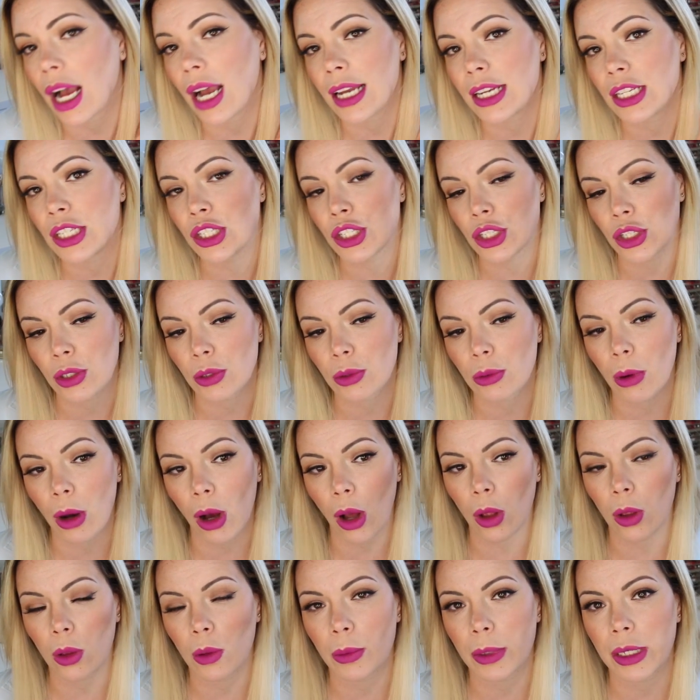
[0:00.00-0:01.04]
I do
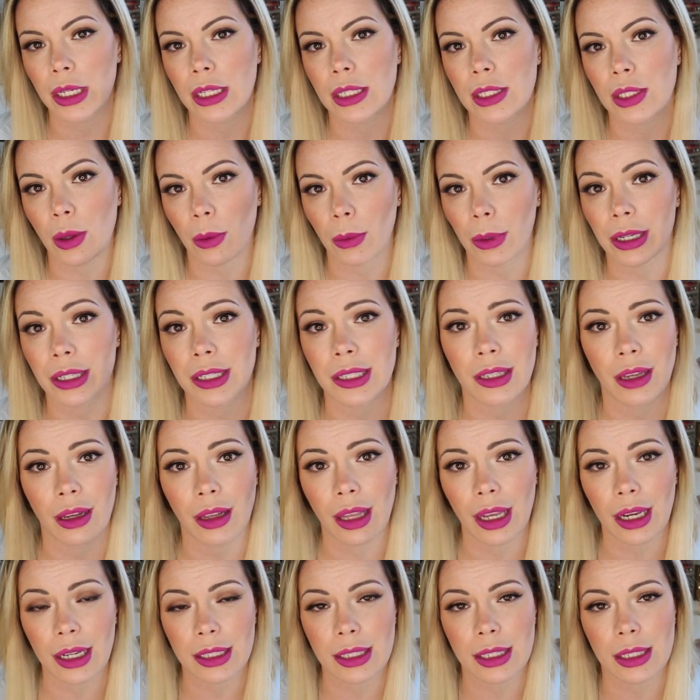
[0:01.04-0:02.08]
always wear
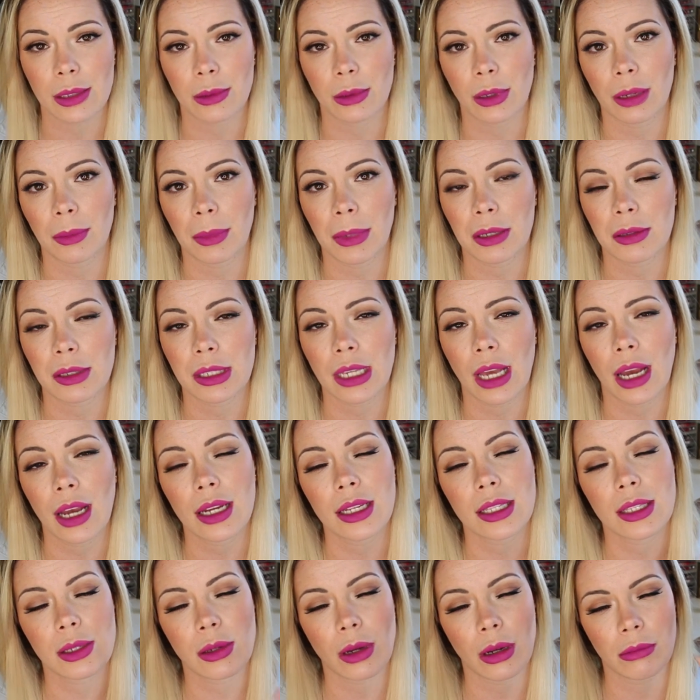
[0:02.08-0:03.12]
sunglasses when I'm
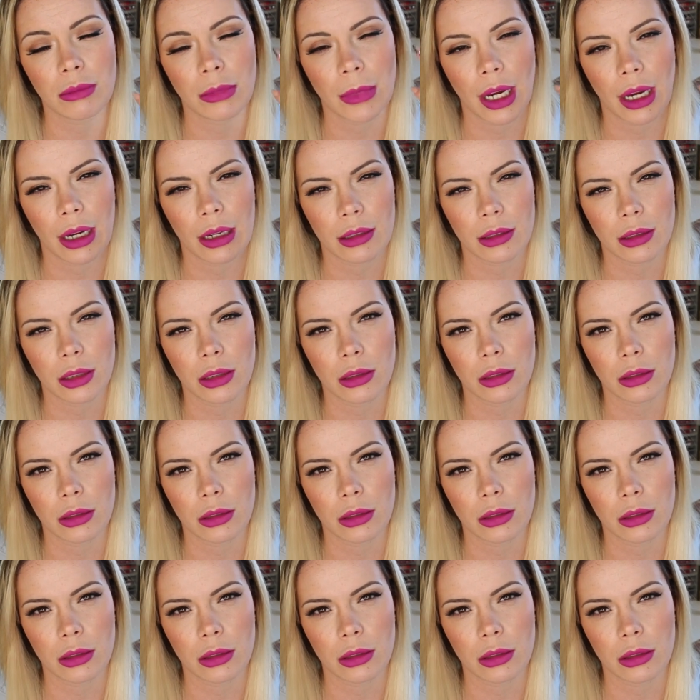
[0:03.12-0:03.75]
outside, so I'm not